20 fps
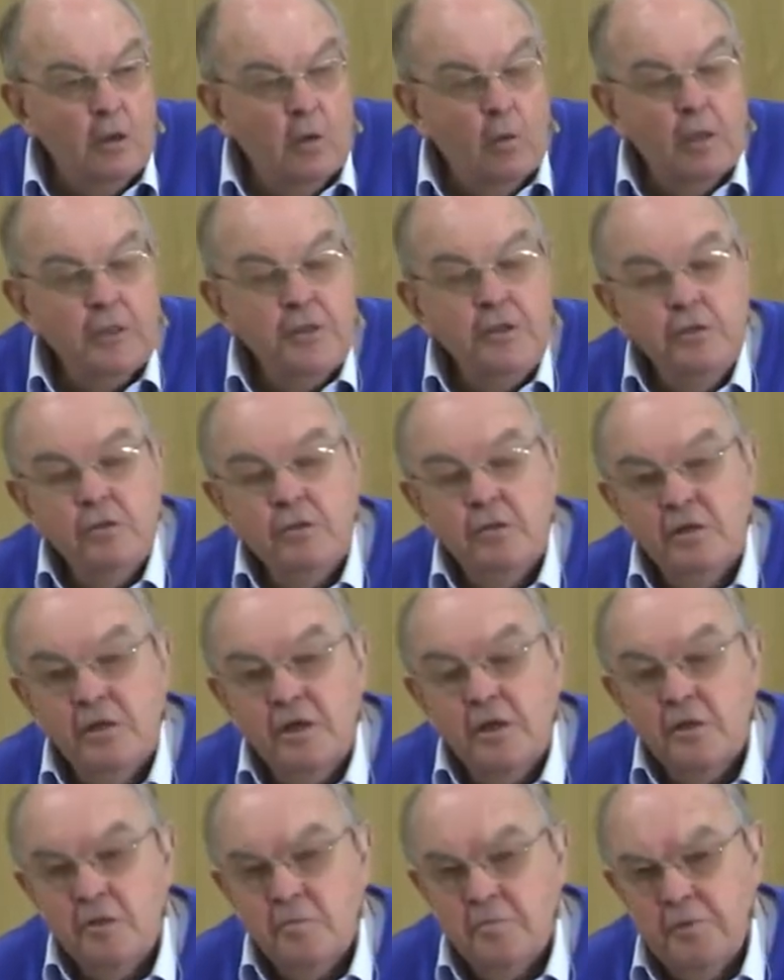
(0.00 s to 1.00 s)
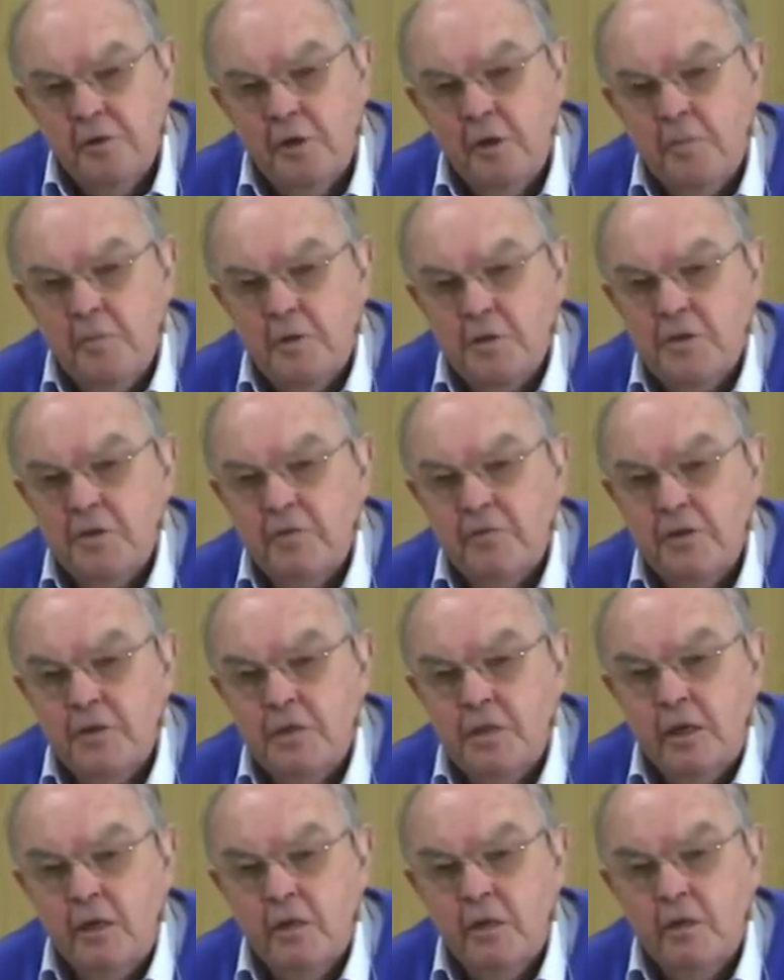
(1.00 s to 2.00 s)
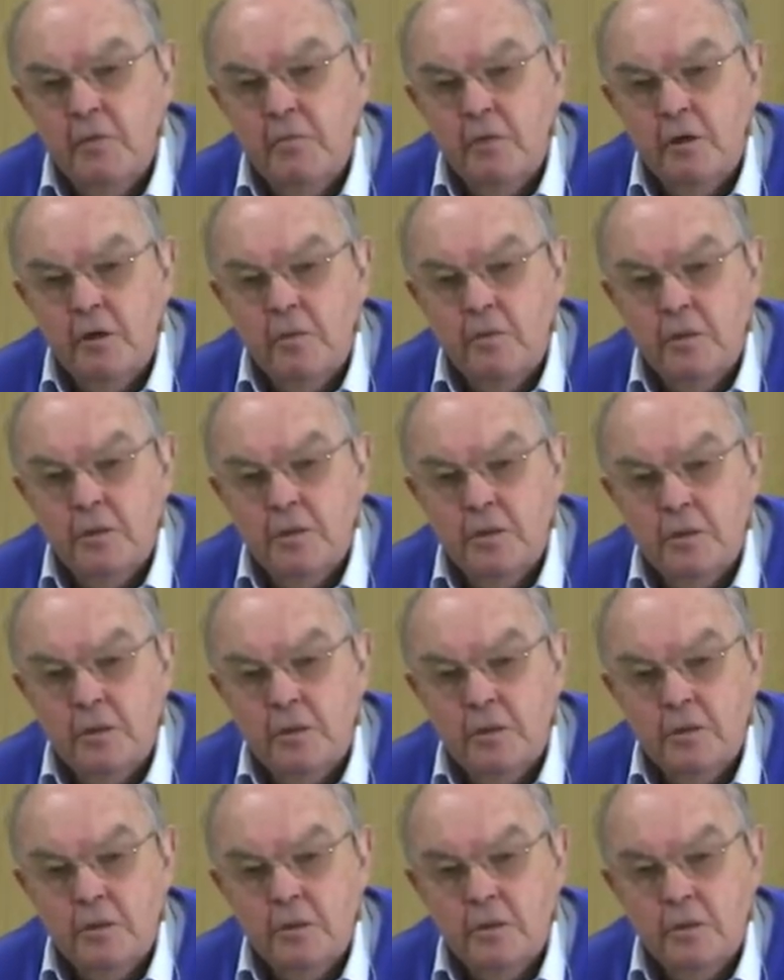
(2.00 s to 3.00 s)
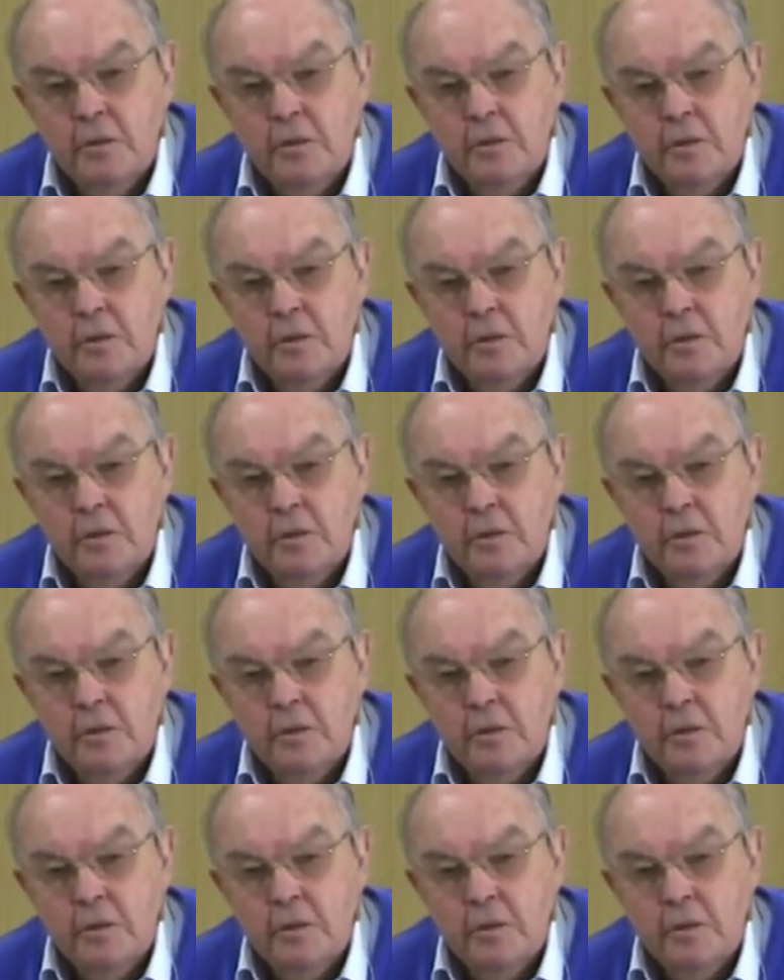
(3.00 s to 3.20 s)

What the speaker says: What do you think the purpose of the Ten Commandments is?